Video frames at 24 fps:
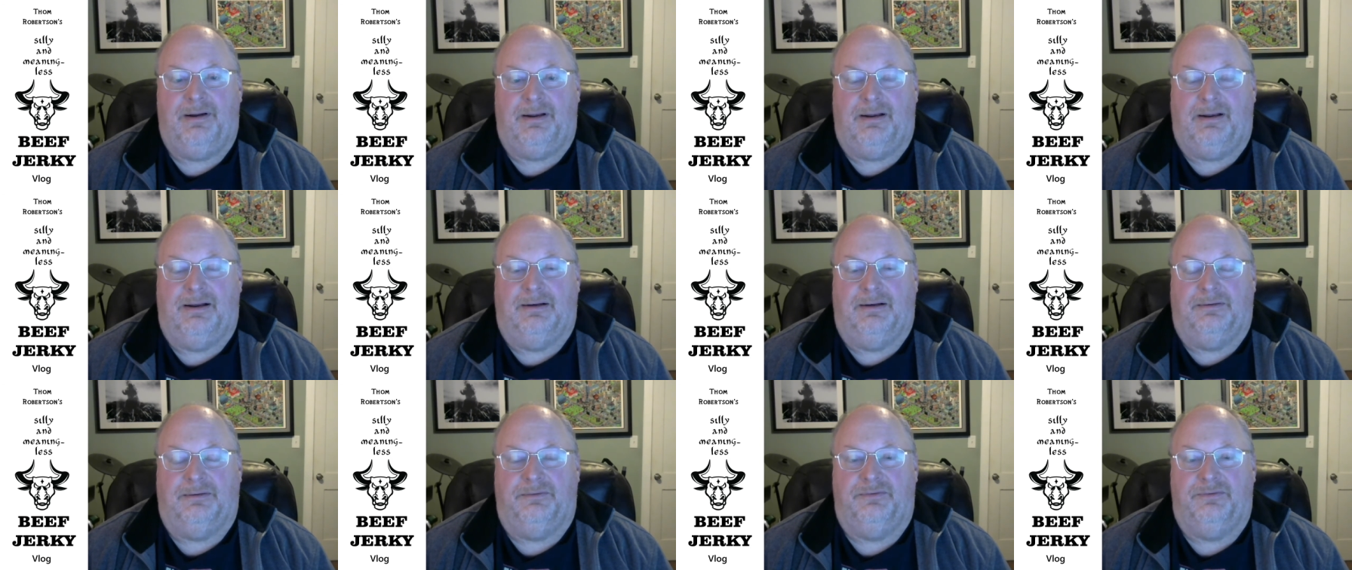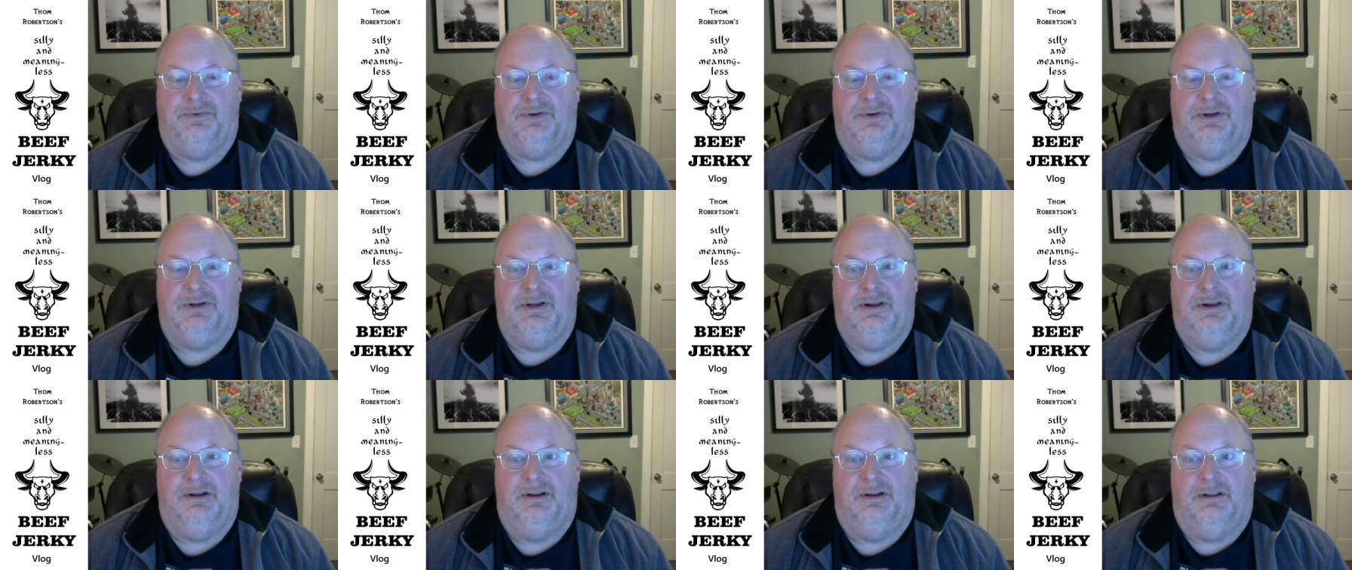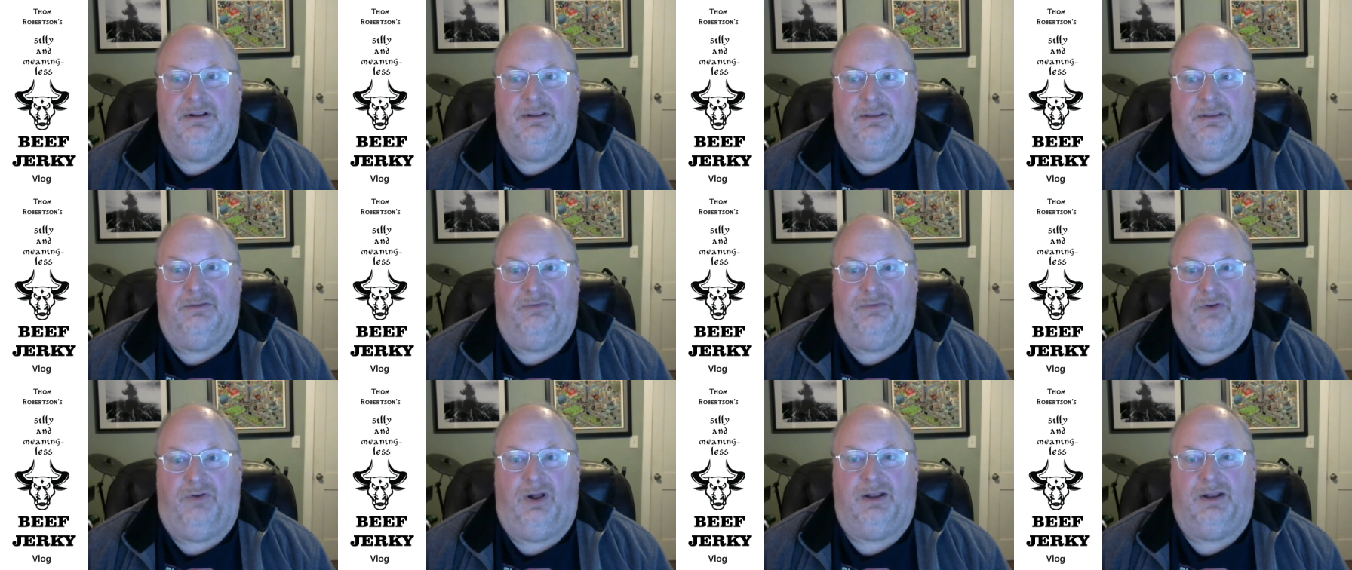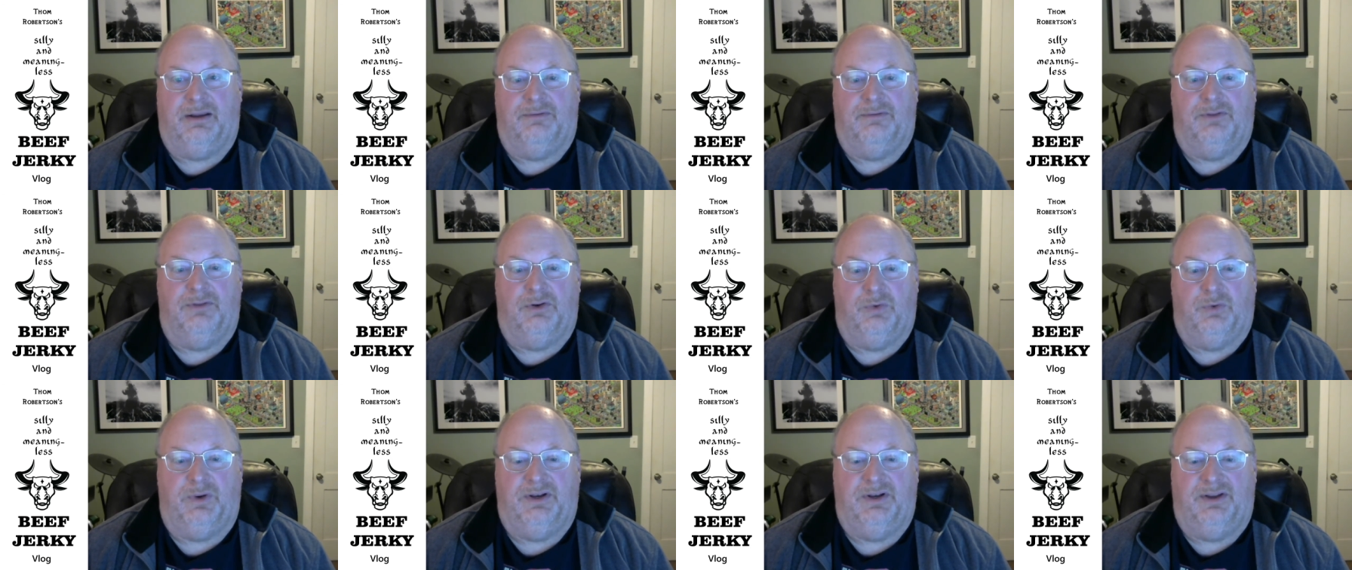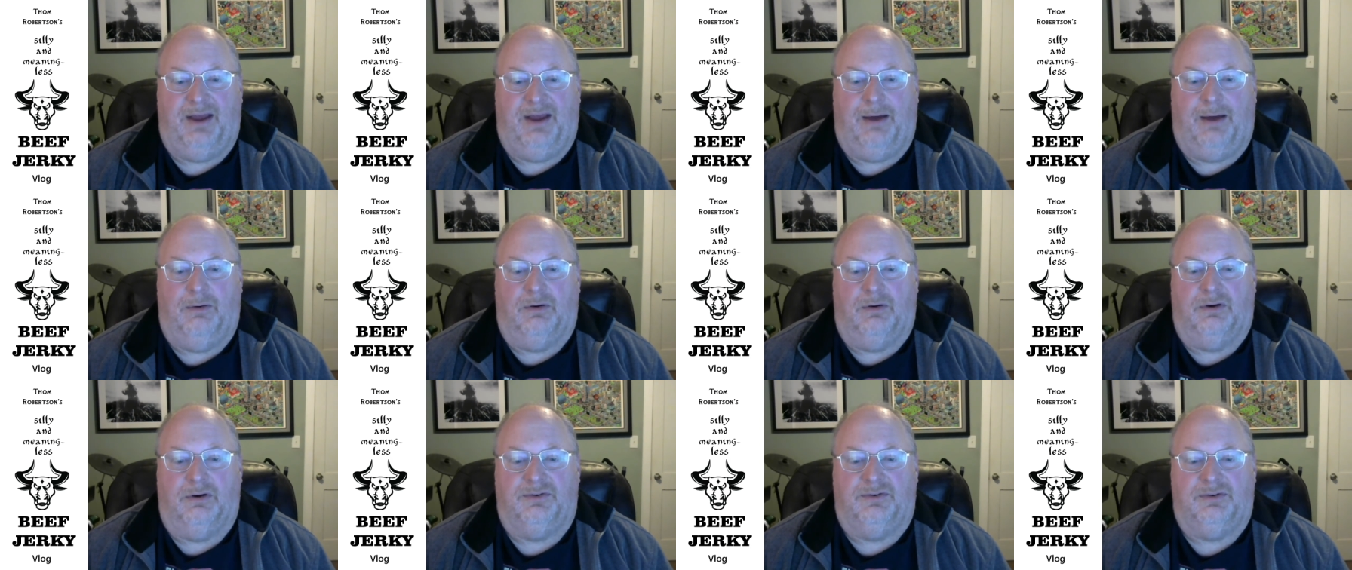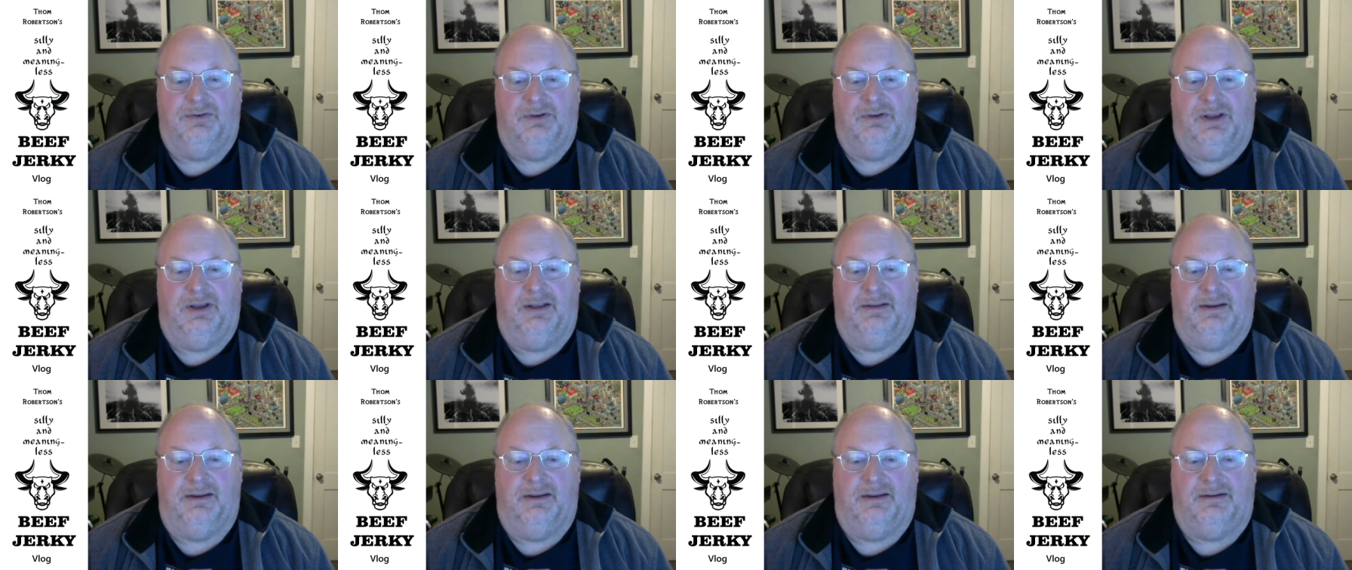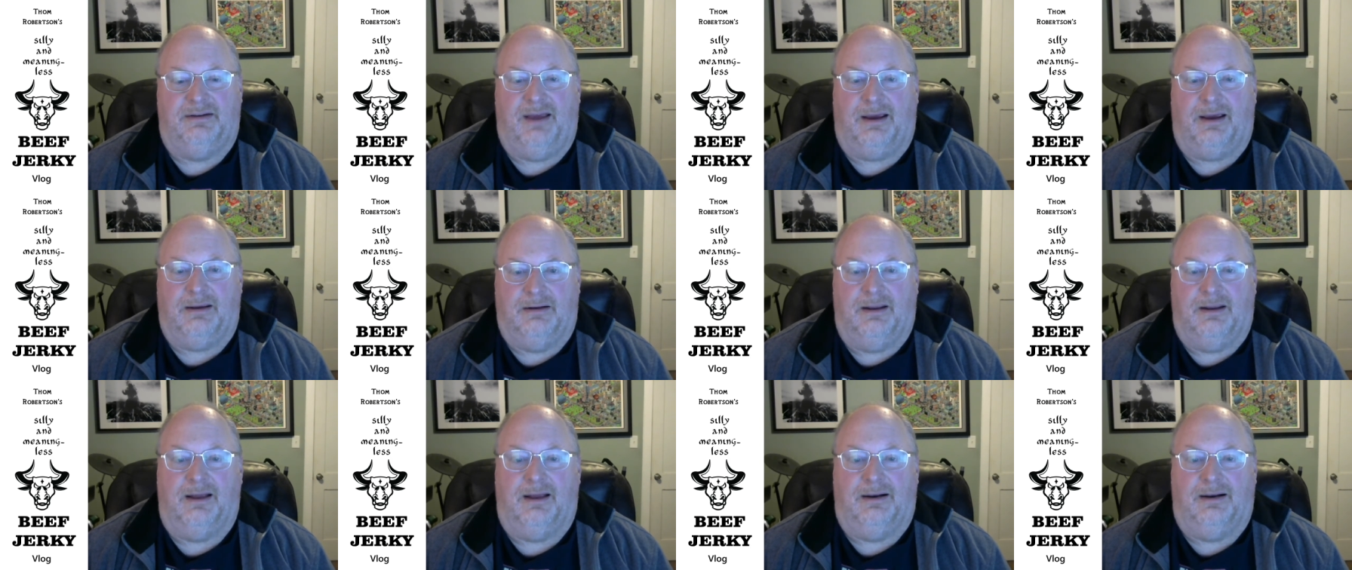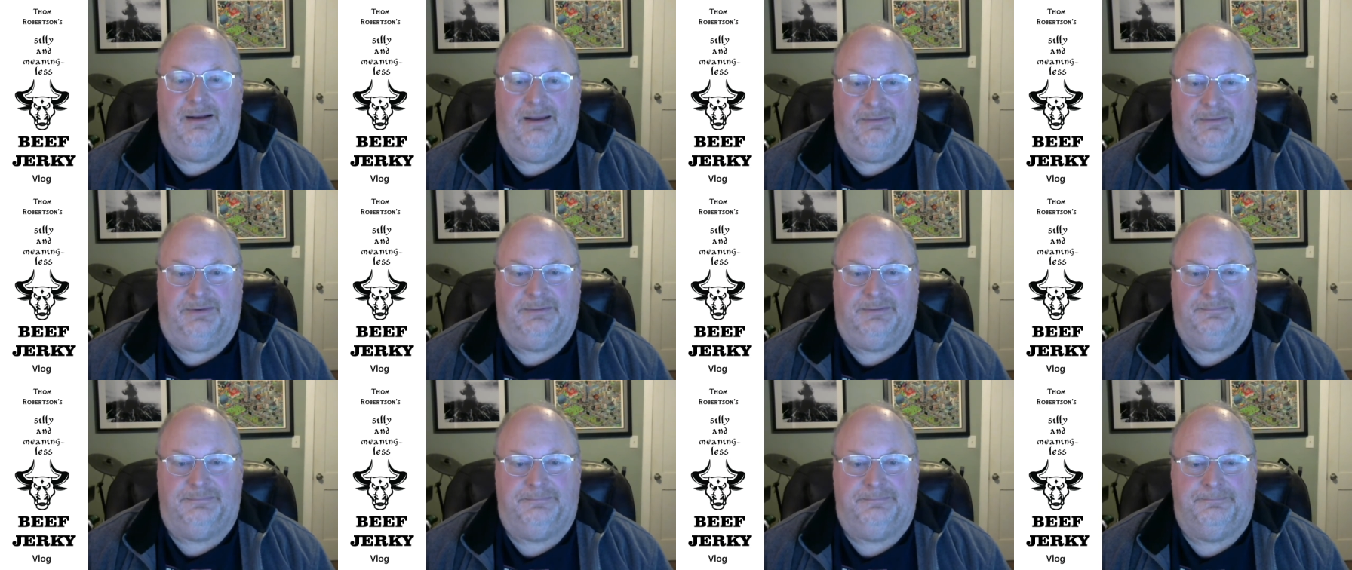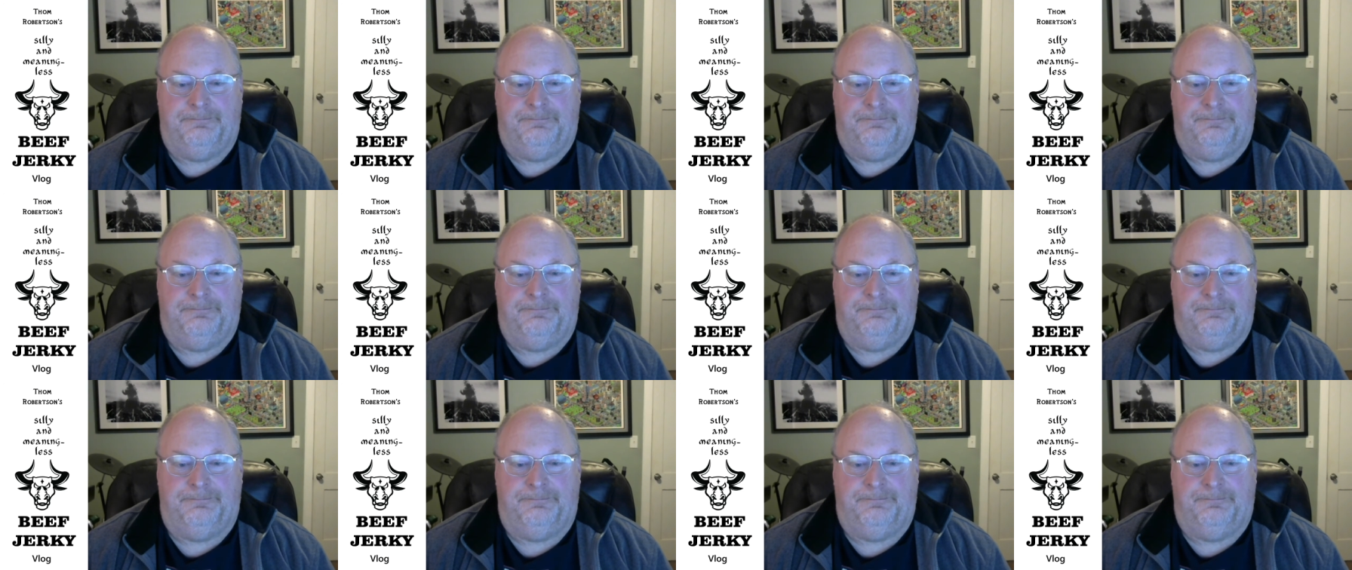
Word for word: of the falling of the Twin Towers and the attack on 9 11